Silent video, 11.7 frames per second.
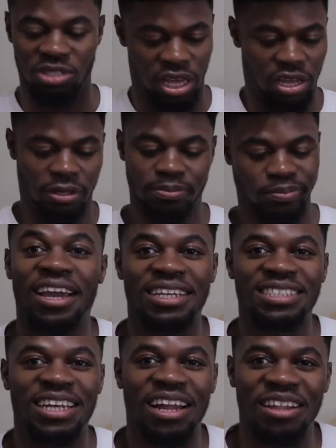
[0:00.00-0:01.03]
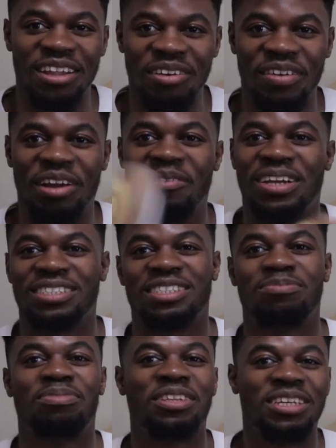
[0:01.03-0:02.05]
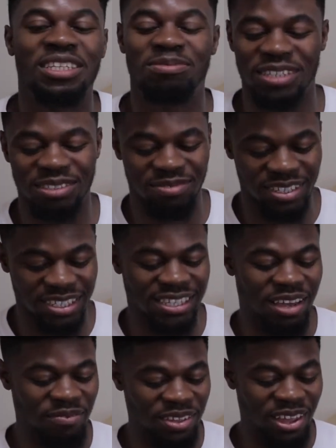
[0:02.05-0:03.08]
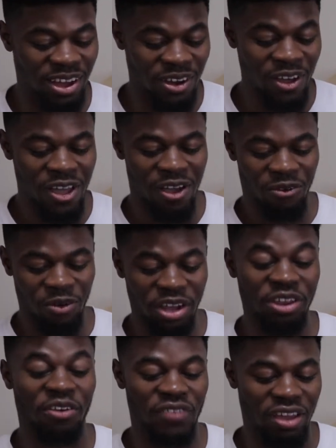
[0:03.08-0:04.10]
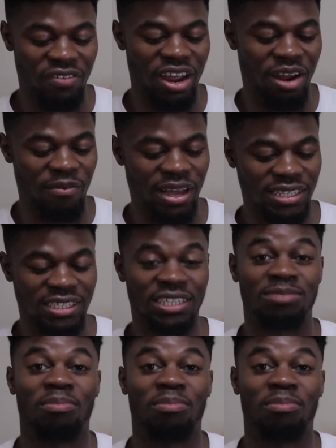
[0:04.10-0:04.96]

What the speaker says: Like I said, I love Air Maxes. Please, please, please let me know what your favorite Air Max is.